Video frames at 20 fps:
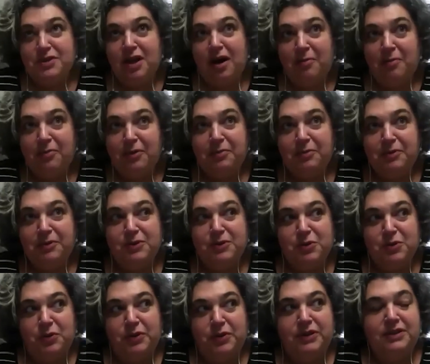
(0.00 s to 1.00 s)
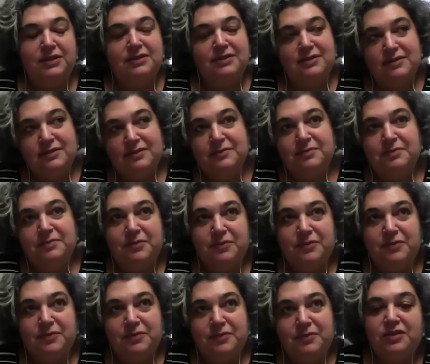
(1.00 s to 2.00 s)
comparable to it
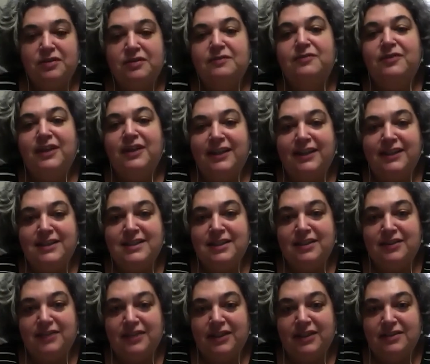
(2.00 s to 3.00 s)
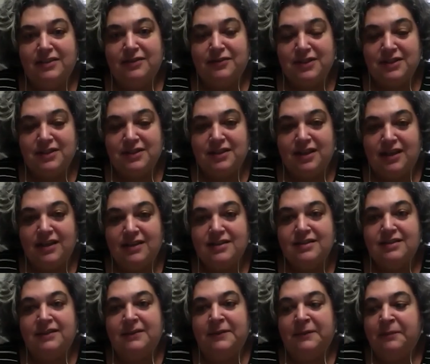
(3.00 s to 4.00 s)
with various degrees of
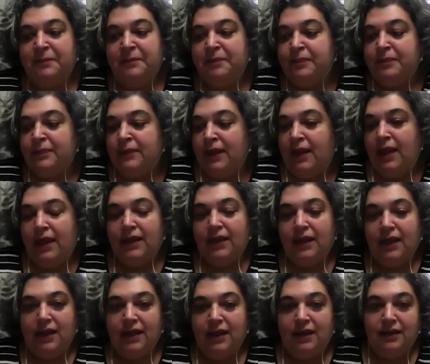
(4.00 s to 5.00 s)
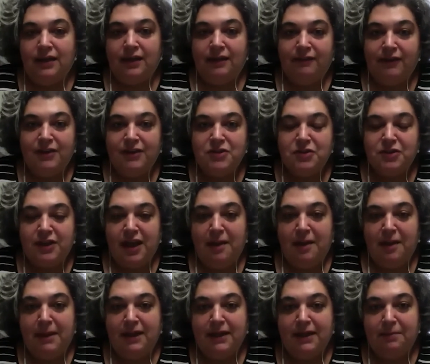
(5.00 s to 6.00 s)
success. And then eventually I
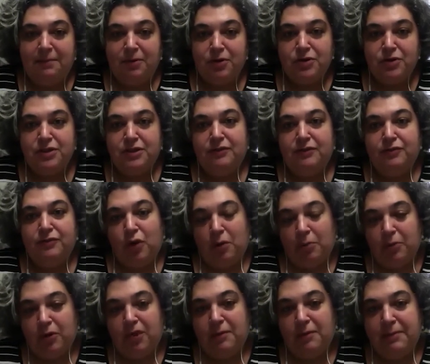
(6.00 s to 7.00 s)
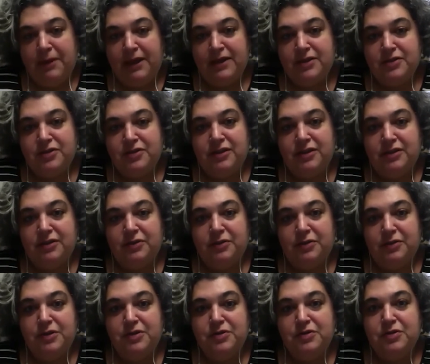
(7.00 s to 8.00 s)
met a person, a former compatriot,
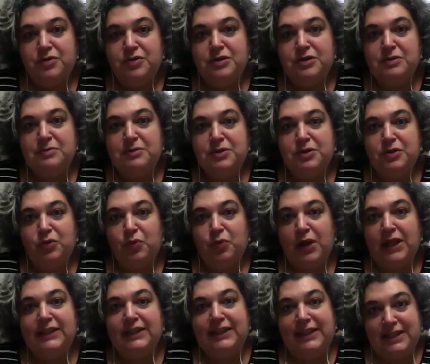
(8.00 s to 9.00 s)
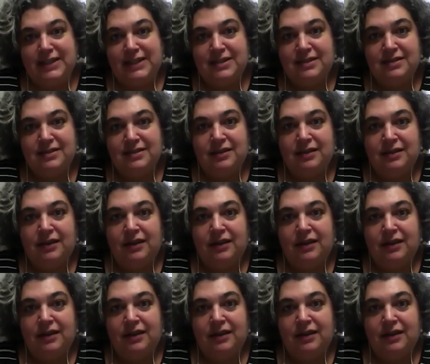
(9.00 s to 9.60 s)
who introduced me to the wild yeast.